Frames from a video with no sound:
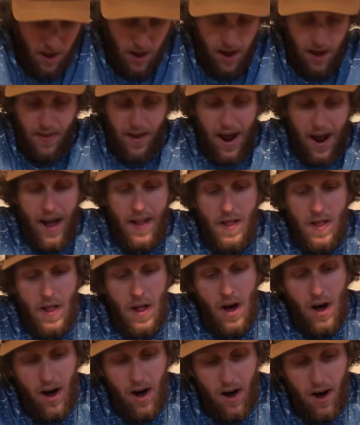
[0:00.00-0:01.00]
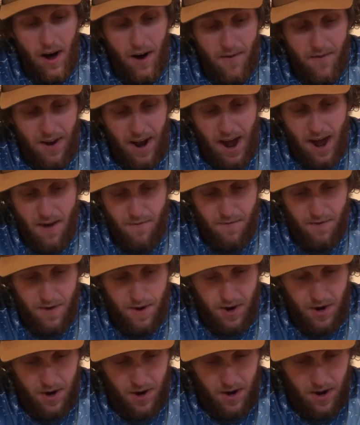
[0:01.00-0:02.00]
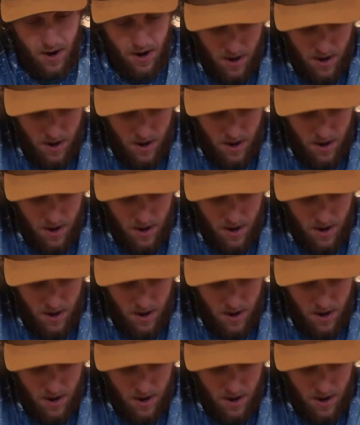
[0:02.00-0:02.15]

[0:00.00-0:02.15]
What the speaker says: And then I love night fishing.